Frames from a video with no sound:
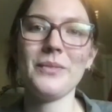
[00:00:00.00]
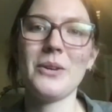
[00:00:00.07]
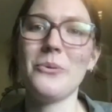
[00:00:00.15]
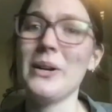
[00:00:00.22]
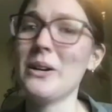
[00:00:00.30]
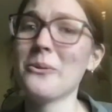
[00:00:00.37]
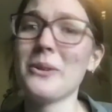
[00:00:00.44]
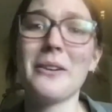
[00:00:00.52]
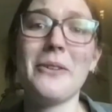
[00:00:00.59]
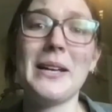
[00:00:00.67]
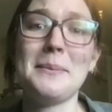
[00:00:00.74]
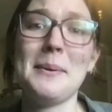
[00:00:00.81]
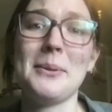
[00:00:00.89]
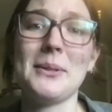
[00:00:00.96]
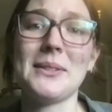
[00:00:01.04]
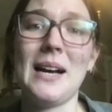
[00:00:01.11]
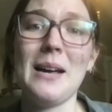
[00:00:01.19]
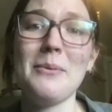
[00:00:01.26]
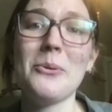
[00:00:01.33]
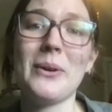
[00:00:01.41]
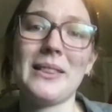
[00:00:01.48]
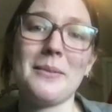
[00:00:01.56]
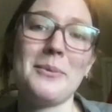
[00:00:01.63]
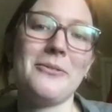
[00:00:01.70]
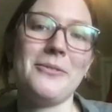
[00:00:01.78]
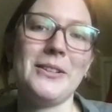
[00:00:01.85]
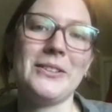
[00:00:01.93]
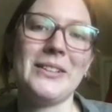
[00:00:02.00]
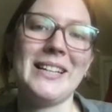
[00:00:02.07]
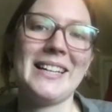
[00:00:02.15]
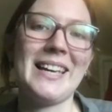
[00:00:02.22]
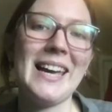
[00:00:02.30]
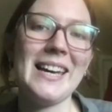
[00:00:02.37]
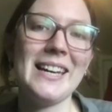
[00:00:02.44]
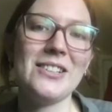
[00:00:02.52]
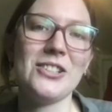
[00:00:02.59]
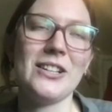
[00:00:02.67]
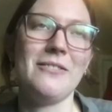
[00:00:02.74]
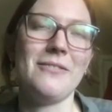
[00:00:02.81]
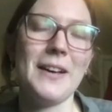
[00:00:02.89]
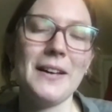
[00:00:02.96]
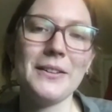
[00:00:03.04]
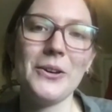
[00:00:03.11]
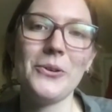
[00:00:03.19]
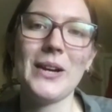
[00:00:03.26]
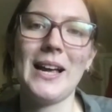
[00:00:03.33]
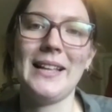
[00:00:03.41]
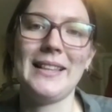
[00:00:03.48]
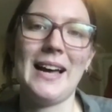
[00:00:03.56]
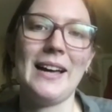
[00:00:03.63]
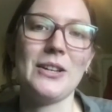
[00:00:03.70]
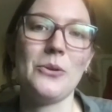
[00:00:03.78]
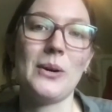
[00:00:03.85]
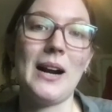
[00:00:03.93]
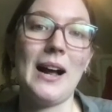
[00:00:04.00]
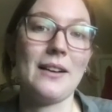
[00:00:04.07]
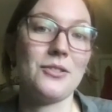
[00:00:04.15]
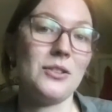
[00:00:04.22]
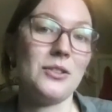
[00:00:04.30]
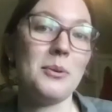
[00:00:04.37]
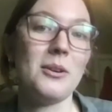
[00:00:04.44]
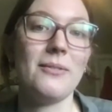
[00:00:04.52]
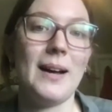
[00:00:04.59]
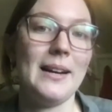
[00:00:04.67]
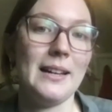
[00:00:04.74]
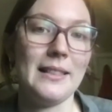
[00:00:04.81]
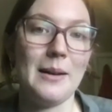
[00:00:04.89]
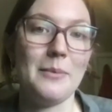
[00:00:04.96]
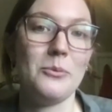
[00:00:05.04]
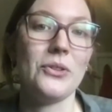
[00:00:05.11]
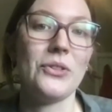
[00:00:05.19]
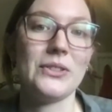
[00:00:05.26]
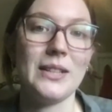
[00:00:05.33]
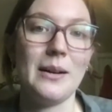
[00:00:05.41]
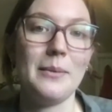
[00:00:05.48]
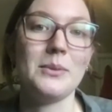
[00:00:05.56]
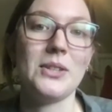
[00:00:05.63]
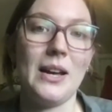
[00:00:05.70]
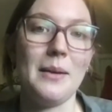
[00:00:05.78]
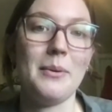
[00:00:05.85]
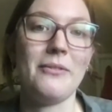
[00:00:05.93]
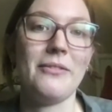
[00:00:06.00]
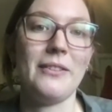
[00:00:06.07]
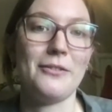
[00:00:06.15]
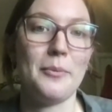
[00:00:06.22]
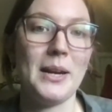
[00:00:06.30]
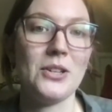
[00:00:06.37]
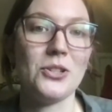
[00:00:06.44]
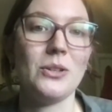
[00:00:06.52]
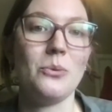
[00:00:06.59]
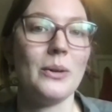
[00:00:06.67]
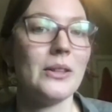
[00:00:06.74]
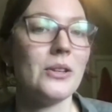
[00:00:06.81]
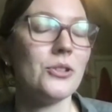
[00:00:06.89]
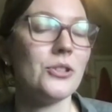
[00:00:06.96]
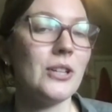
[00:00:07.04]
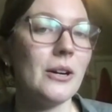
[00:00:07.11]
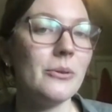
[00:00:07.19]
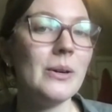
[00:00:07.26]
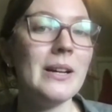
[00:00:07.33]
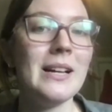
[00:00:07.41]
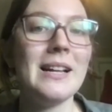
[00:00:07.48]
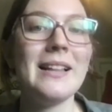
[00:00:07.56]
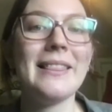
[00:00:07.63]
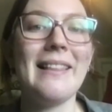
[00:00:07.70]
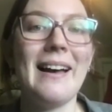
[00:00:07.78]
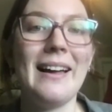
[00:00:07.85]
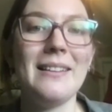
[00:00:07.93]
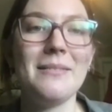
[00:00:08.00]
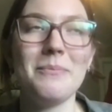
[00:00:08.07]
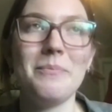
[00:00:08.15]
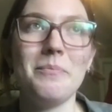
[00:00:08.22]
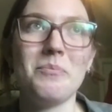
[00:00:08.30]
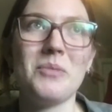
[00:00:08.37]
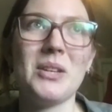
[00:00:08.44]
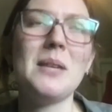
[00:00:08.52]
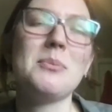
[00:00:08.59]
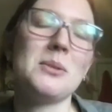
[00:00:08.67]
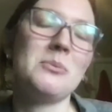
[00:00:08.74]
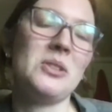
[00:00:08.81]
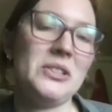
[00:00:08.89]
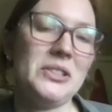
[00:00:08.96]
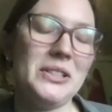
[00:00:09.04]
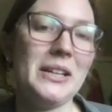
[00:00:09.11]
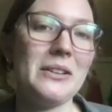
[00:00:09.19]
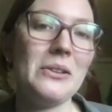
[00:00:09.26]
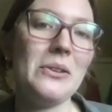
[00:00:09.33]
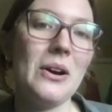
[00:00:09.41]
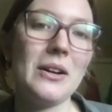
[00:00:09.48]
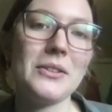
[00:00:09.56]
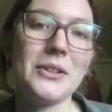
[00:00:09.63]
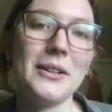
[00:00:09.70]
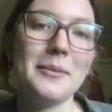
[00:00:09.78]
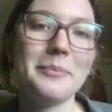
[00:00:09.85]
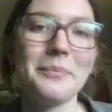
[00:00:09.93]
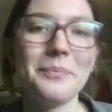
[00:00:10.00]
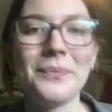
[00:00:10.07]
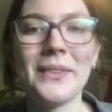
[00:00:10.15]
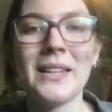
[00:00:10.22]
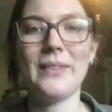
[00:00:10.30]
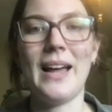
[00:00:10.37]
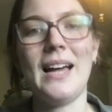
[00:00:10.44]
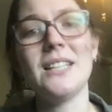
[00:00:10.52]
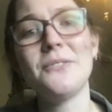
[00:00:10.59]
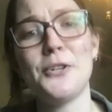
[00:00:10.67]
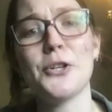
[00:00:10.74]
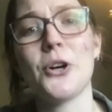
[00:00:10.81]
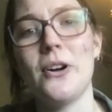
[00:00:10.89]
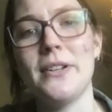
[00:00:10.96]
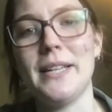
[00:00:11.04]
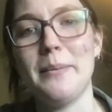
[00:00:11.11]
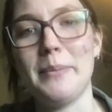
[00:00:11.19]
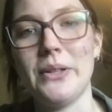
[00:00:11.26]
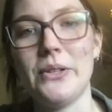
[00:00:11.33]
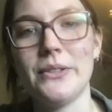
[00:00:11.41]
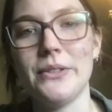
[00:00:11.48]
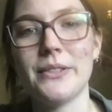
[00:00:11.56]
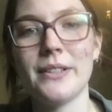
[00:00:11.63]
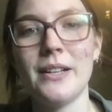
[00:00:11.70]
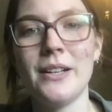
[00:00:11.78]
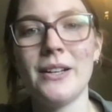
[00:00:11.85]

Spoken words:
We don't want to waste people's time. We want them to feel engaged and valued, and that you are actually providing them with some type of information with your show that keeps them listening in the long term. As for your content pillars